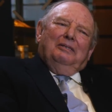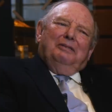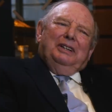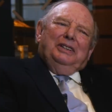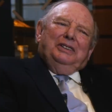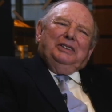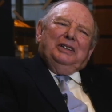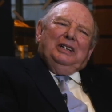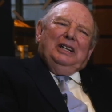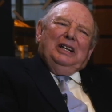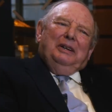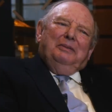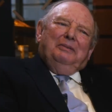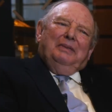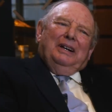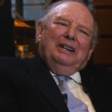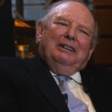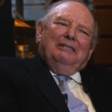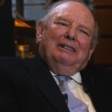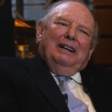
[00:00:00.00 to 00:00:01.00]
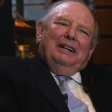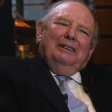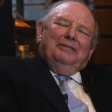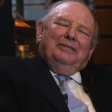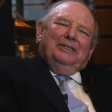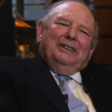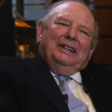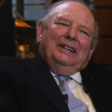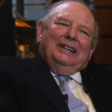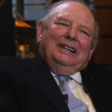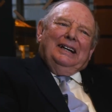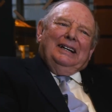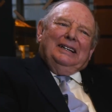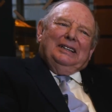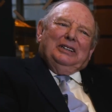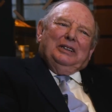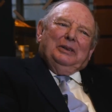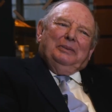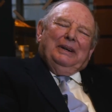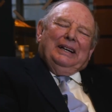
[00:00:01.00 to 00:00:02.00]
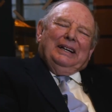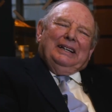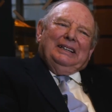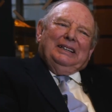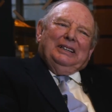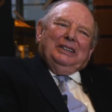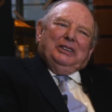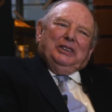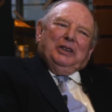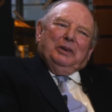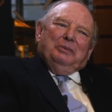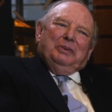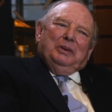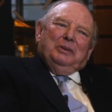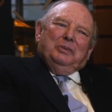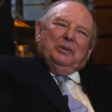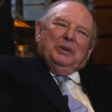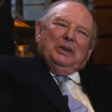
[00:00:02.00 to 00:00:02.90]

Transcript: originally my grandfather had a tobacconist shop in